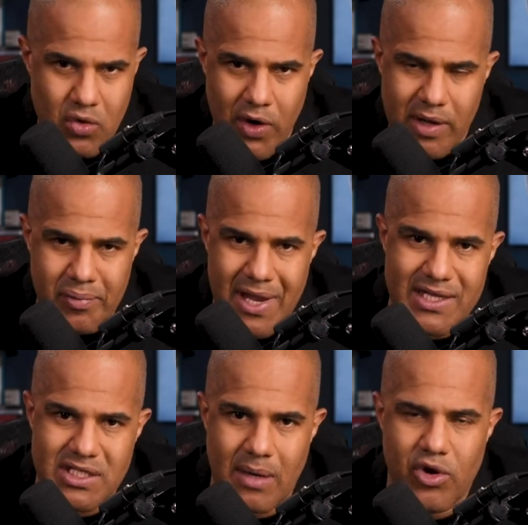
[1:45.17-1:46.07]
quick
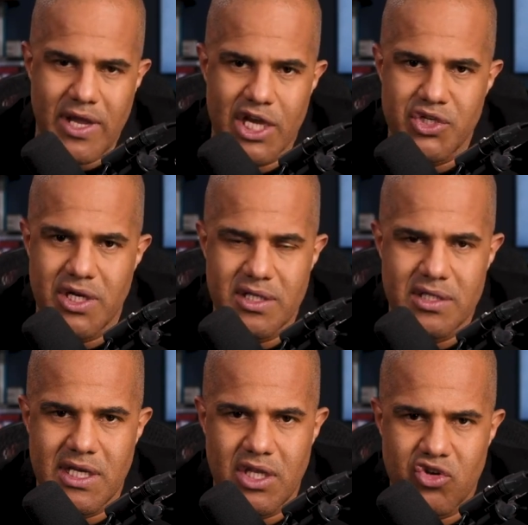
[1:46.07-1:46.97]
plot summary in case you
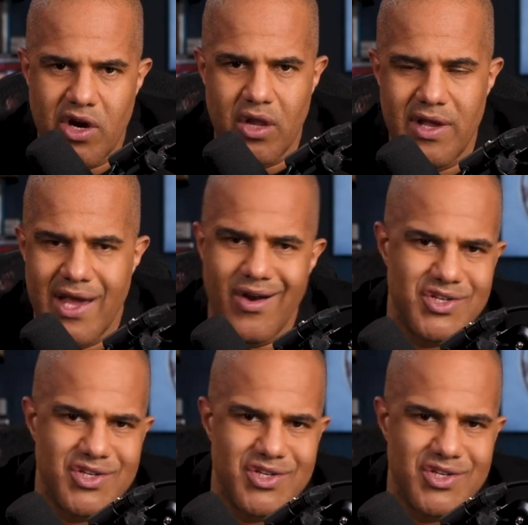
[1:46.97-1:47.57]
didn't see the trailer yet.